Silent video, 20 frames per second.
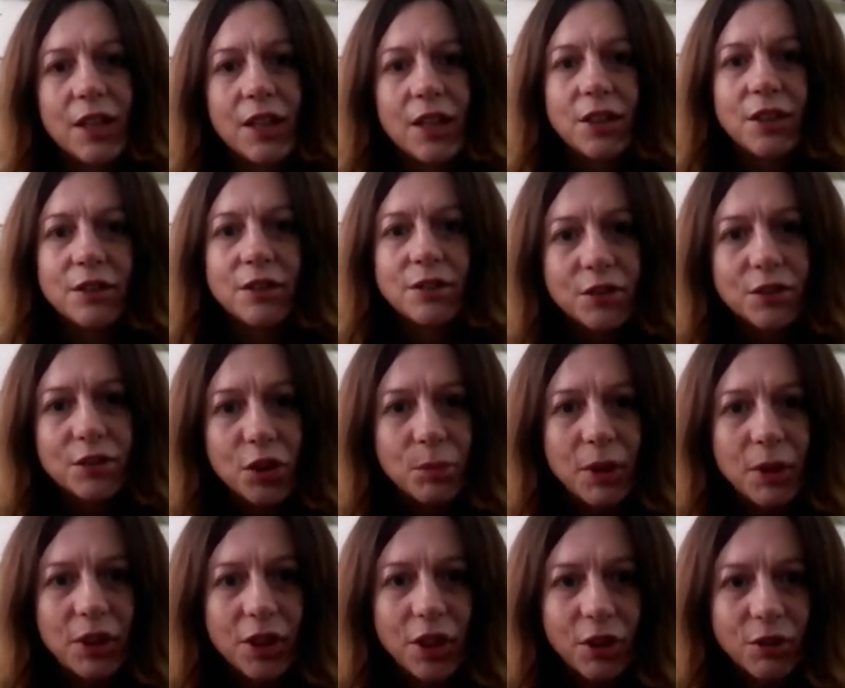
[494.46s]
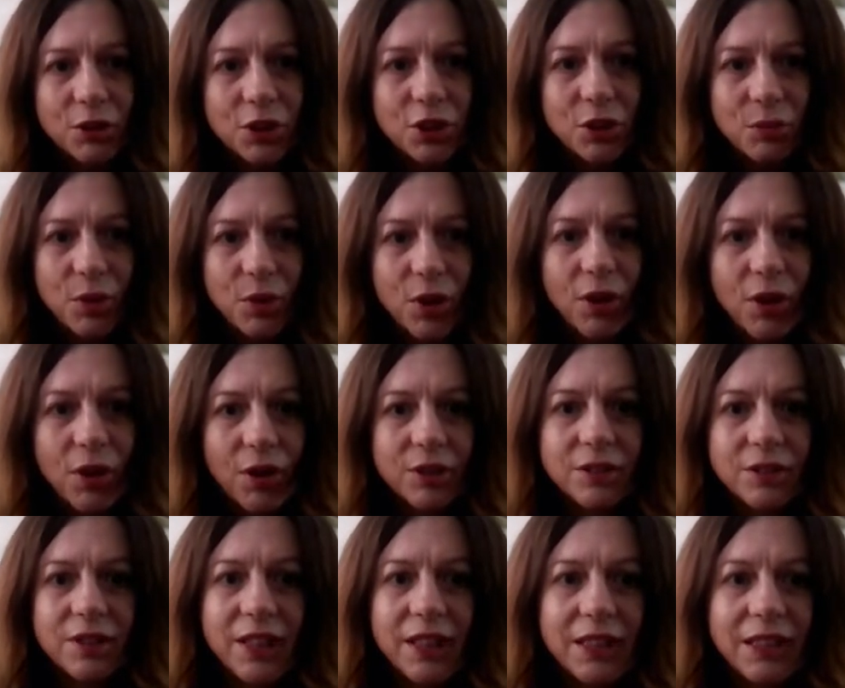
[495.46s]
consumer culture
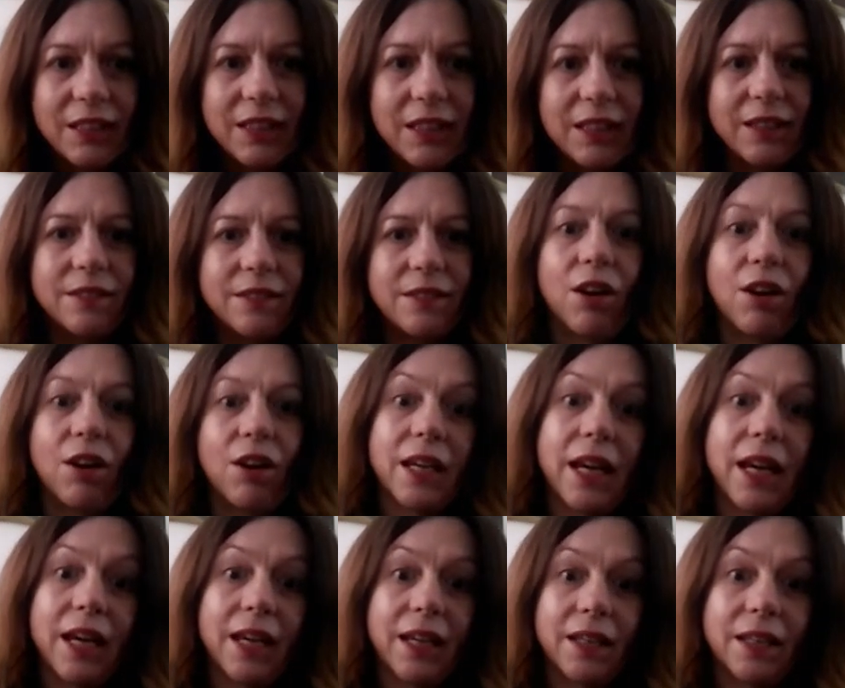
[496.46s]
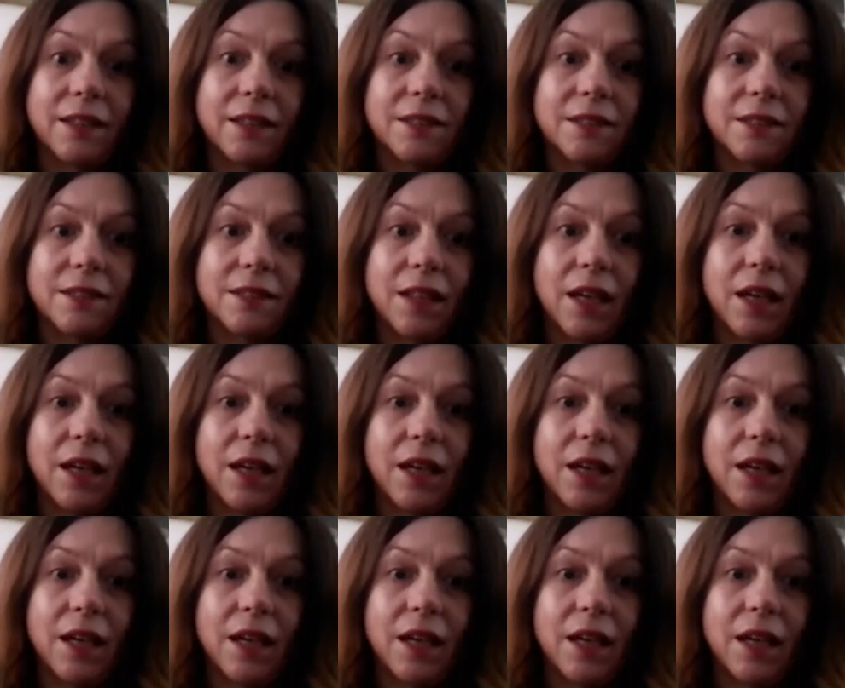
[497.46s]
was in these arcades,